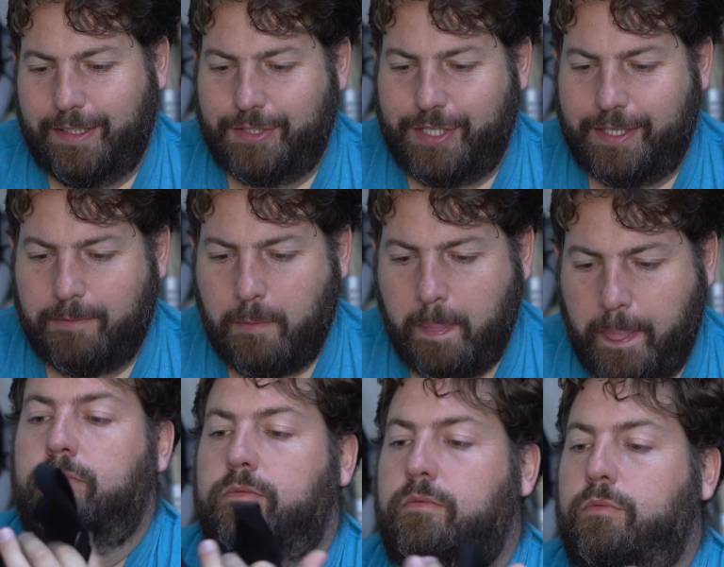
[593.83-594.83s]
legit.
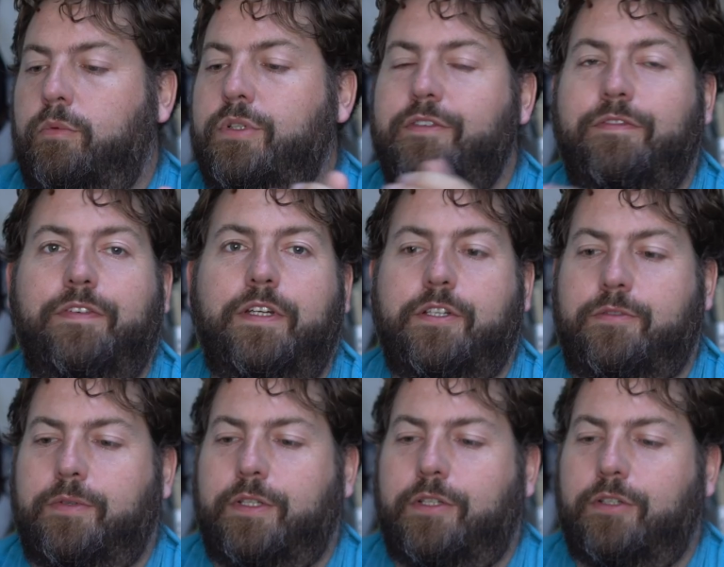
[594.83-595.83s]
Once you finish
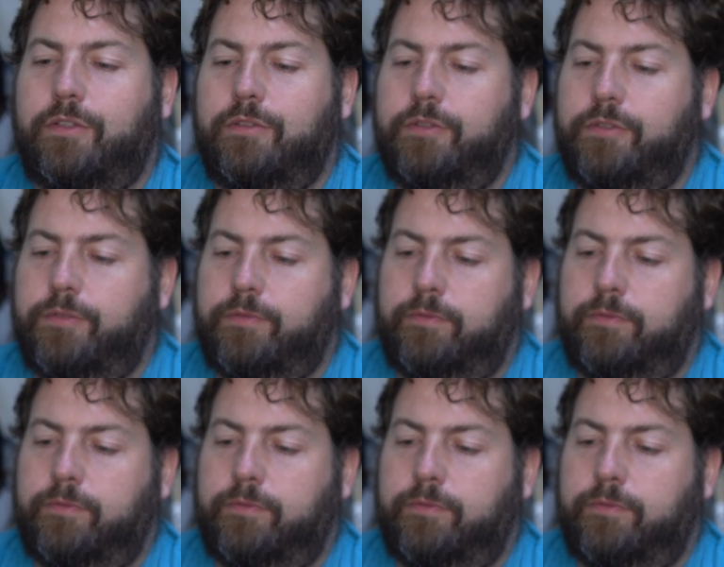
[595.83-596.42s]
with the goggles,